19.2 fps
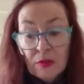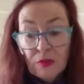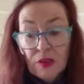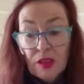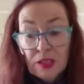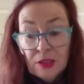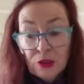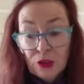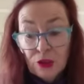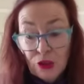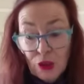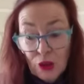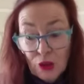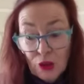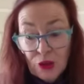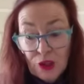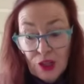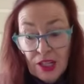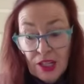That's
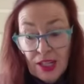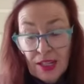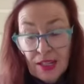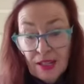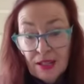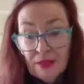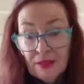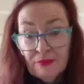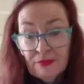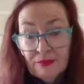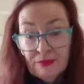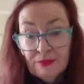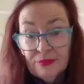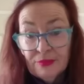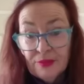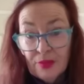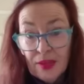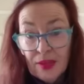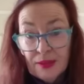John Deere,
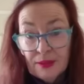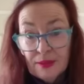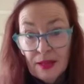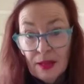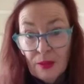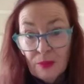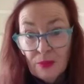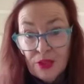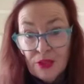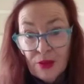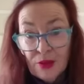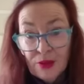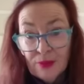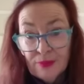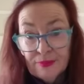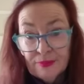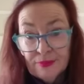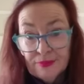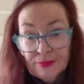that's
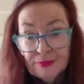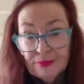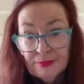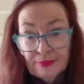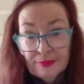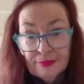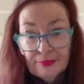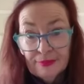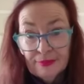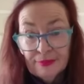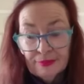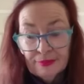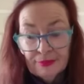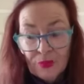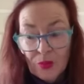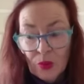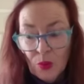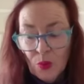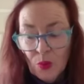Amazon.
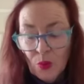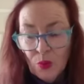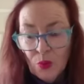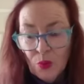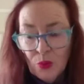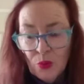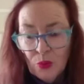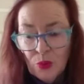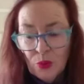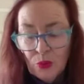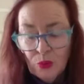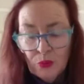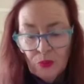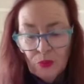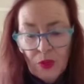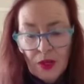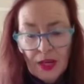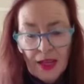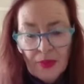Ooh,
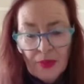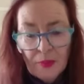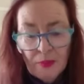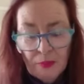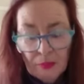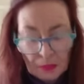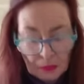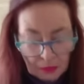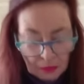that